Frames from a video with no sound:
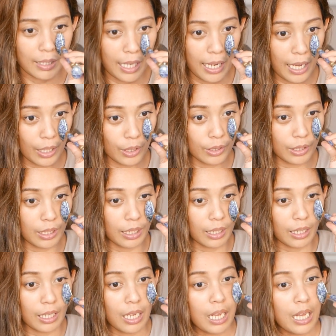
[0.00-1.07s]
and
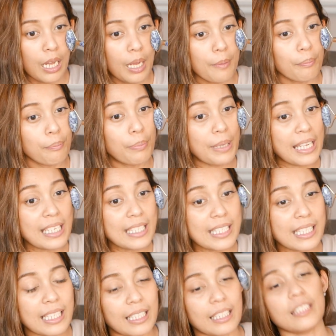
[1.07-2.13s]

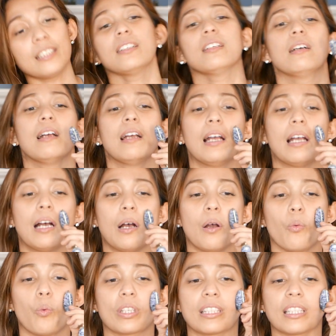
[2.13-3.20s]
basically
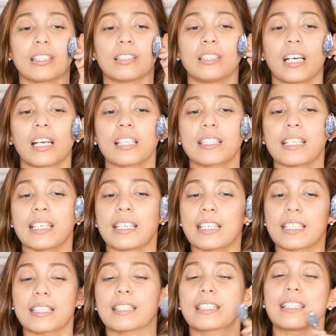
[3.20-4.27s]
what it does
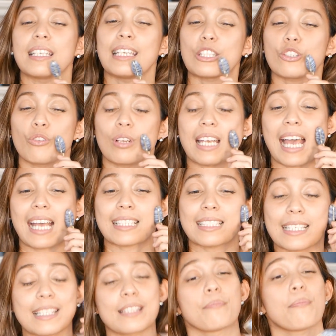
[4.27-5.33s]
is it
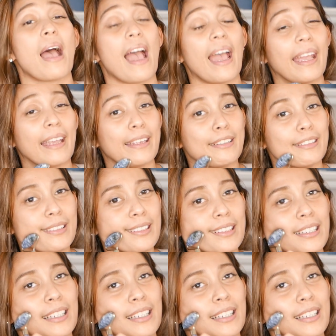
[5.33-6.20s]
relaxes the mind.